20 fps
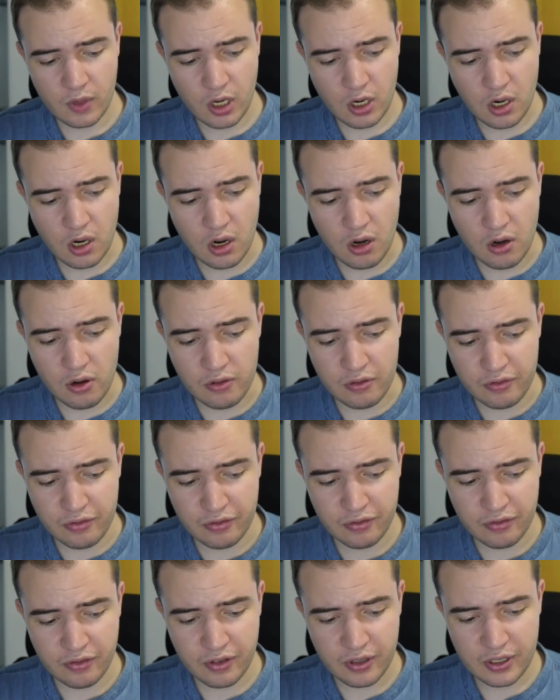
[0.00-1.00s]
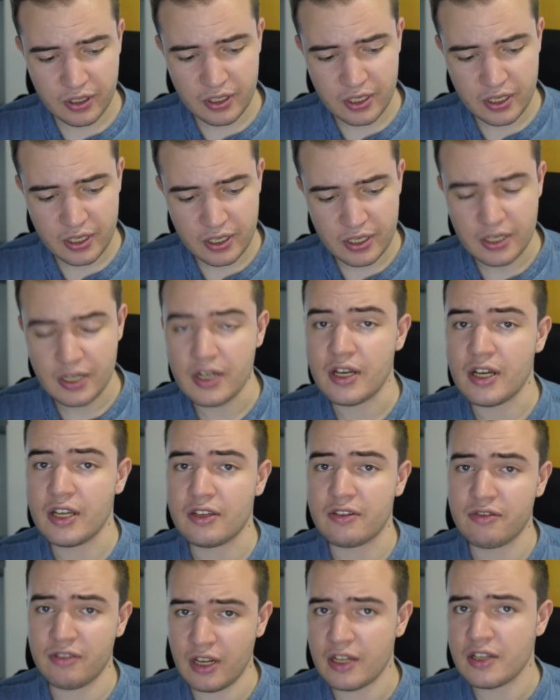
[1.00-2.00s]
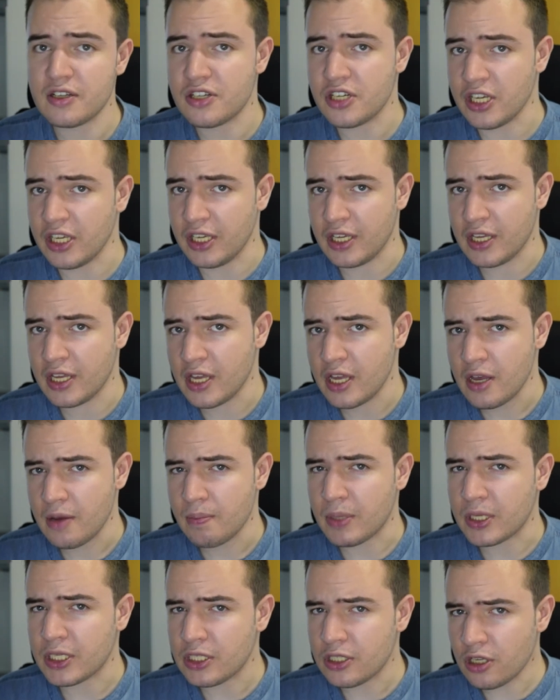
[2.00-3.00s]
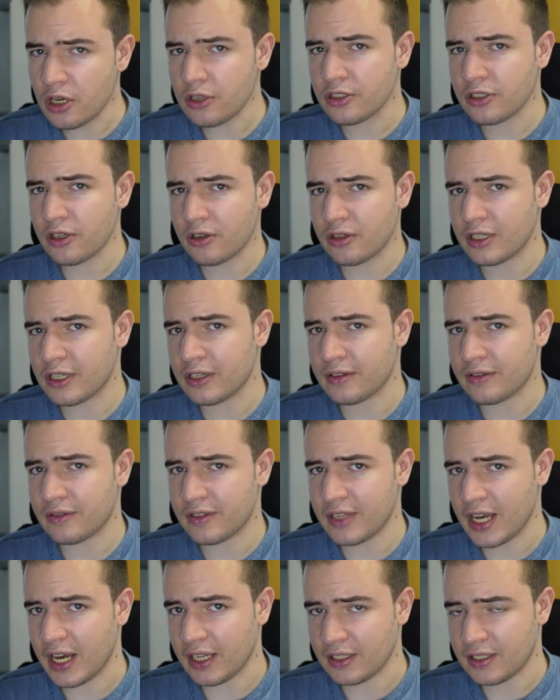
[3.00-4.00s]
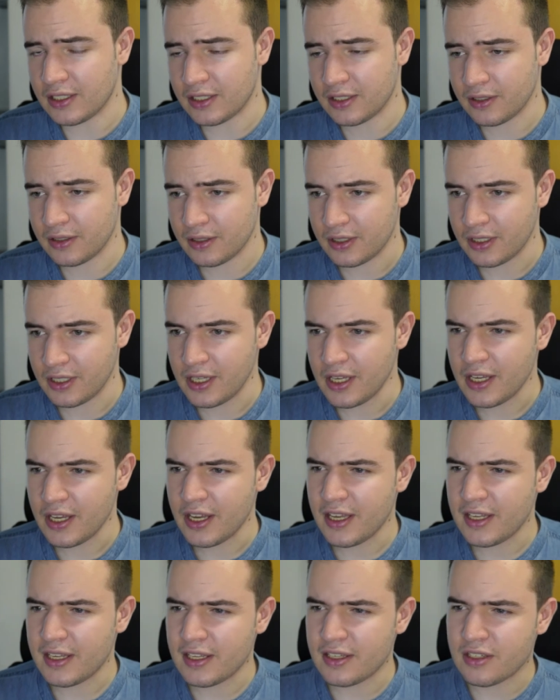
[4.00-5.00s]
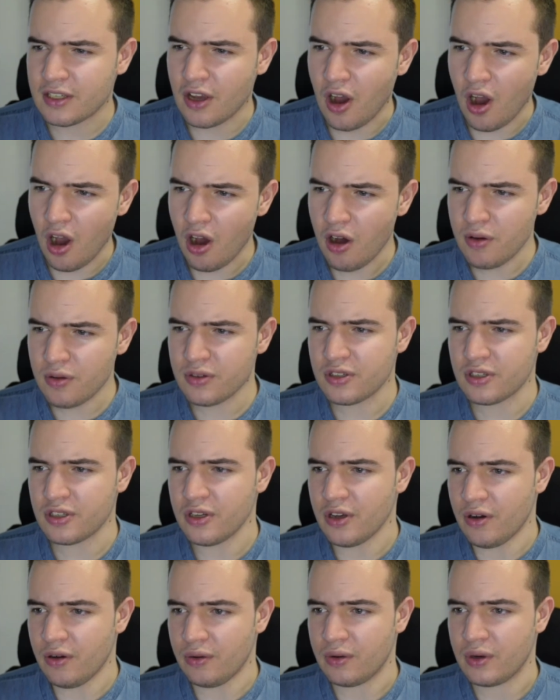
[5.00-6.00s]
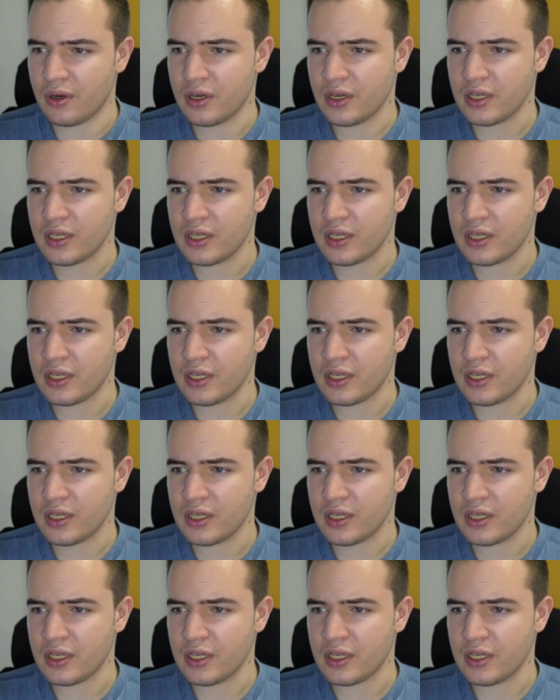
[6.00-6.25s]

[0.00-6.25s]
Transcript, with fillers: of a trilogy, but not only of that, it is also